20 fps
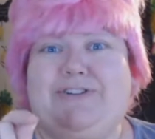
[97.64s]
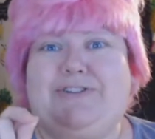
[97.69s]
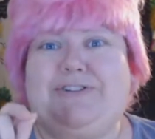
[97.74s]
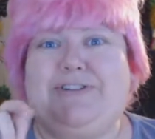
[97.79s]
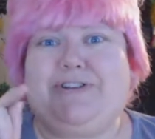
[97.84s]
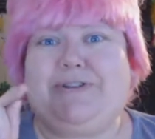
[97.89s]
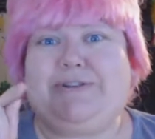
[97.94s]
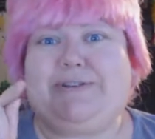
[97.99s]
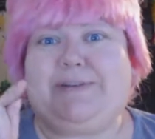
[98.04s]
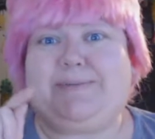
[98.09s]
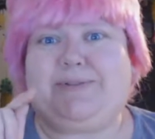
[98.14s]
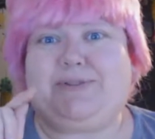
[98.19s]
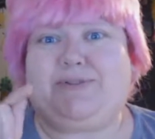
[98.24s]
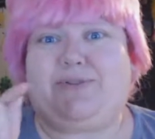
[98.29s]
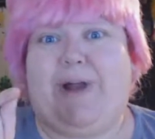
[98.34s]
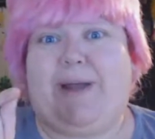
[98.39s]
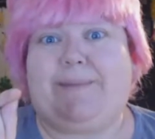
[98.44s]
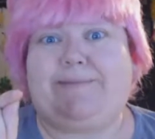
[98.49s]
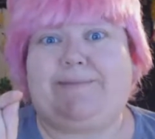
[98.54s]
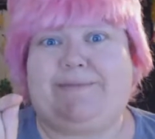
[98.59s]
sure that you
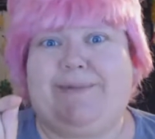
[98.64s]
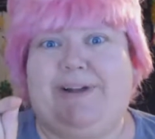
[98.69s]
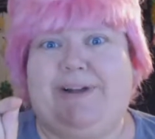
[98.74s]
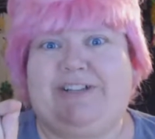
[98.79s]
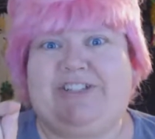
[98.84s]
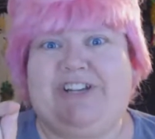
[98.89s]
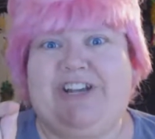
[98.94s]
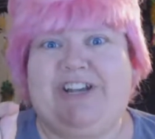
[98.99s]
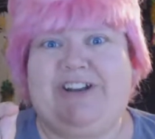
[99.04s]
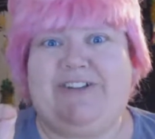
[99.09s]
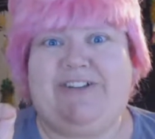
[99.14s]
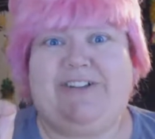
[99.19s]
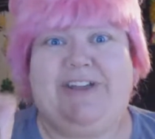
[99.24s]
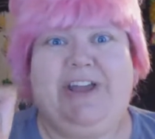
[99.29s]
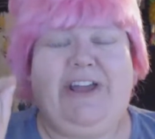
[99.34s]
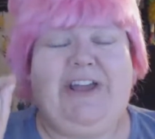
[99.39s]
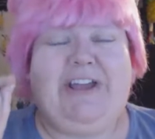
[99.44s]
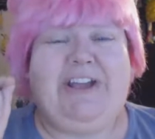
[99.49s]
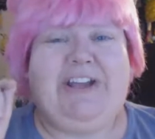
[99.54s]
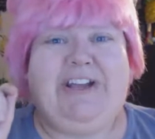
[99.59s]
subscribe to my channel.
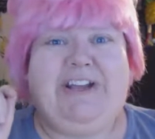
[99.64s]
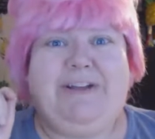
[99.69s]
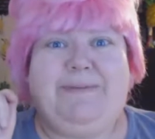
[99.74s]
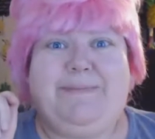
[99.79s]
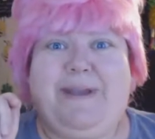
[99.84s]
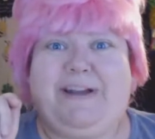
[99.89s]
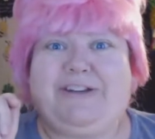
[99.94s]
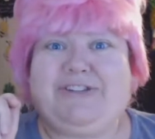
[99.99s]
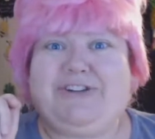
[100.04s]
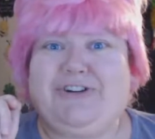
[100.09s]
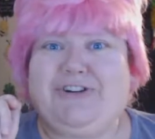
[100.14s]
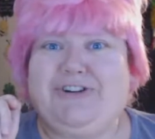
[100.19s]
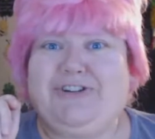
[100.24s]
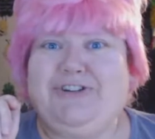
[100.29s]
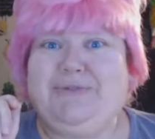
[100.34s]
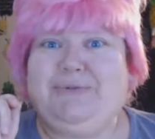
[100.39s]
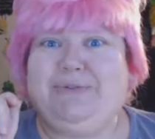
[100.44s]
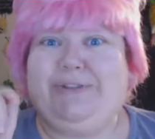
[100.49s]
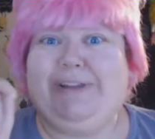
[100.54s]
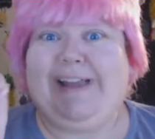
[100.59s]
Make sure
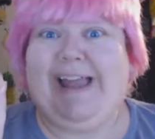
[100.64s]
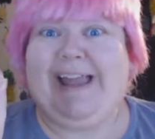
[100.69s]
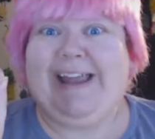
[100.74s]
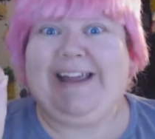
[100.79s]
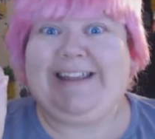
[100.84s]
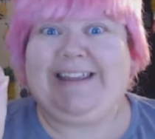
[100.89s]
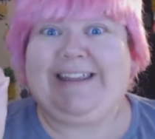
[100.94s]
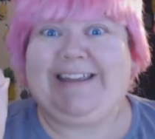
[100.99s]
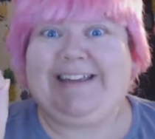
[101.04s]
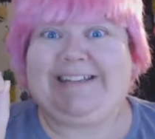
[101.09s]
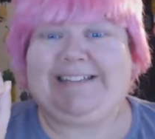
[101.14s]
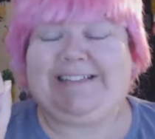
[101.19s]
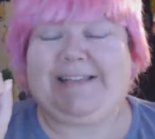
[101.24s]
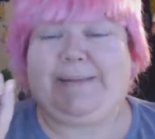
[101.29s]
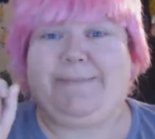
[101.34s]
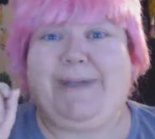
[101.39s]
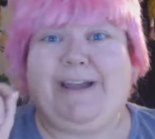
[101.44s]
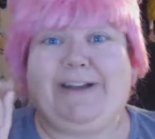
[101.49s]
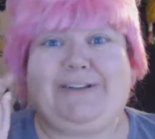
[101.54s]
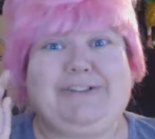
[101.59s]
you like this
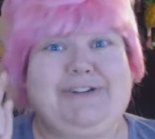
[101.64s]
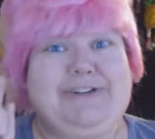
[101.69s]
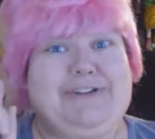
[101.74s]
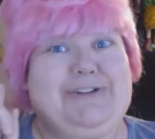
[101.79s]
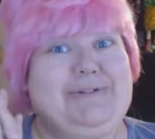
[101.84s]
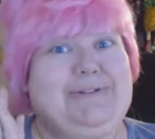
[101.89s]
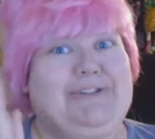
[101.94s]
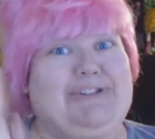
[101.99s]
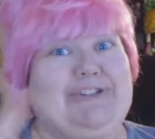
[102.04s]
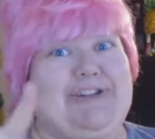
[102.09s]
and make sure you